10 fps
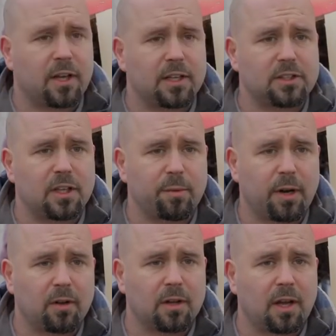kids in the
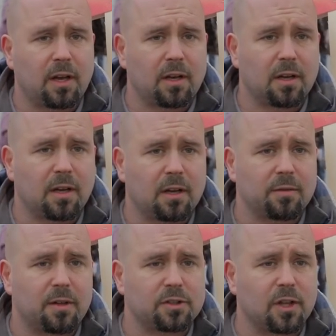middle, and uh,
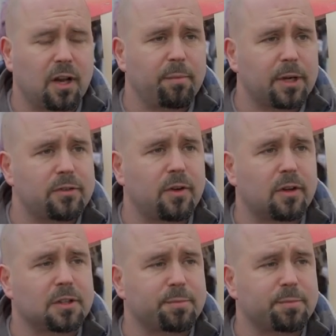there's a lot of mixed feelings.